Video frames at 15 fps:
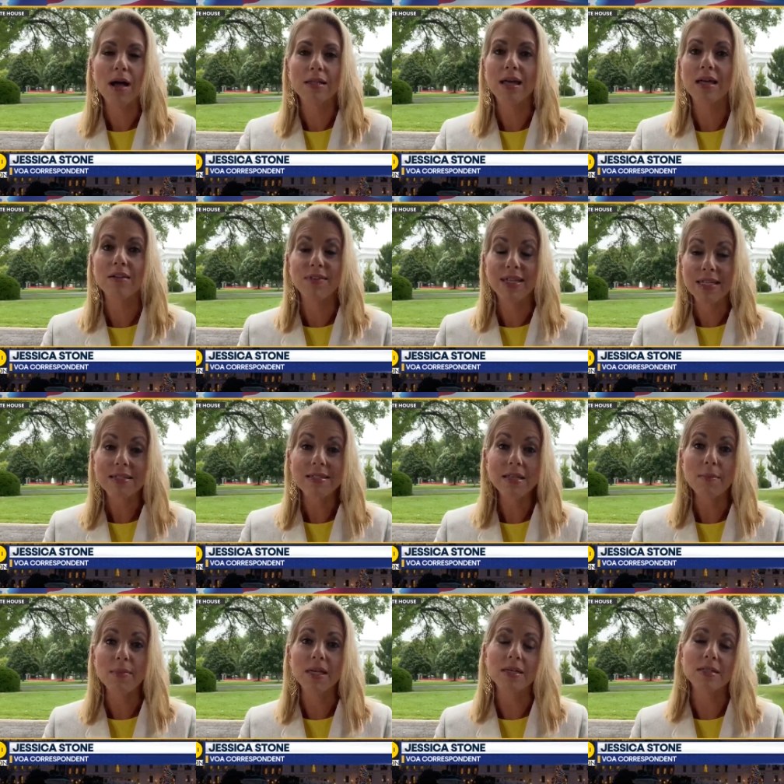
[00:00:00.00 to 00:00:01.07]
a lot of its
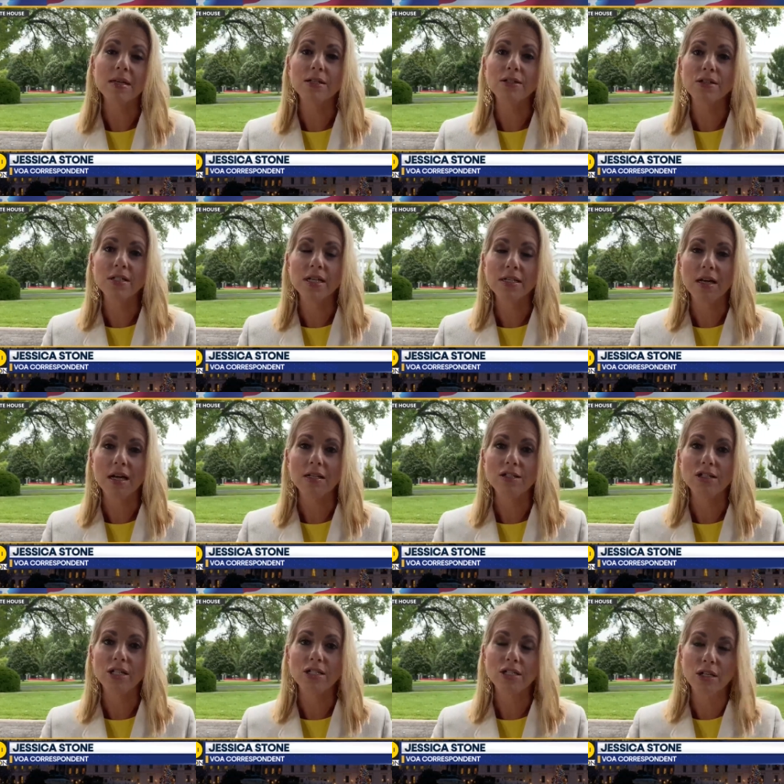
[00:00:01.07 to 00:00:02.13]
semiconductor
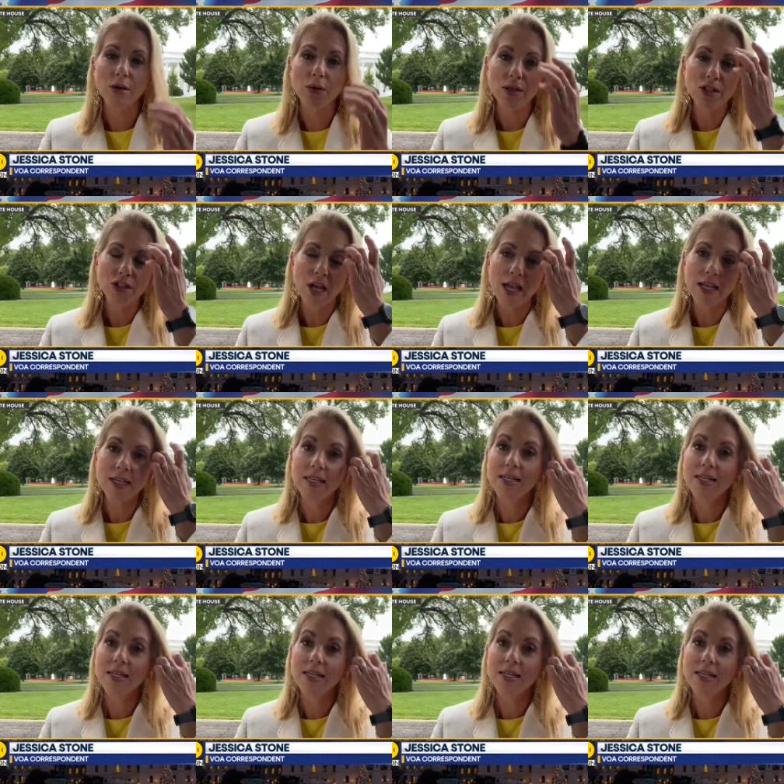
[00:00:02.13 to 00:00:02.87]
technology to go to China,